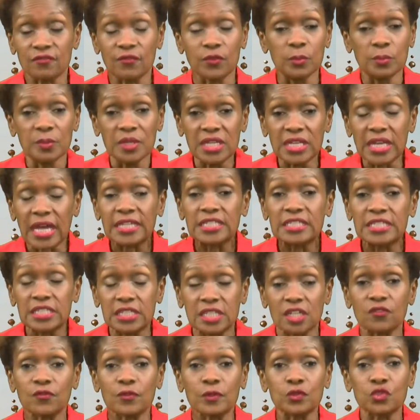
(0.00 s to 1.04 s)
For me, I did
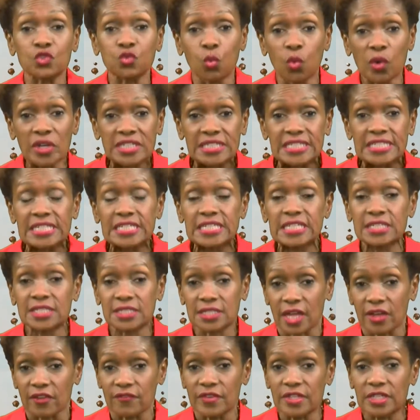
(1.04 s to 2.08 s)
that for
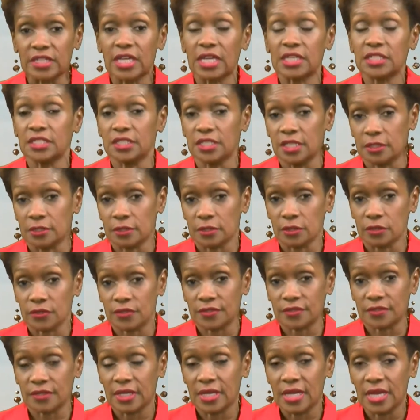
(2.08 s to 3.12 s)
27
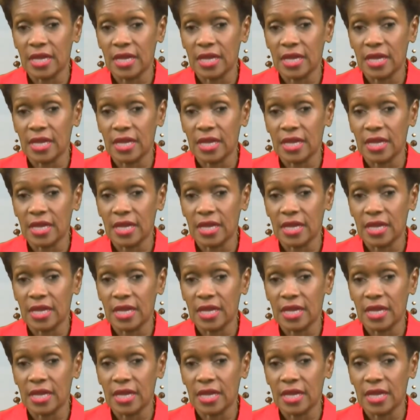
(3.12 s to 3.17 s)
years.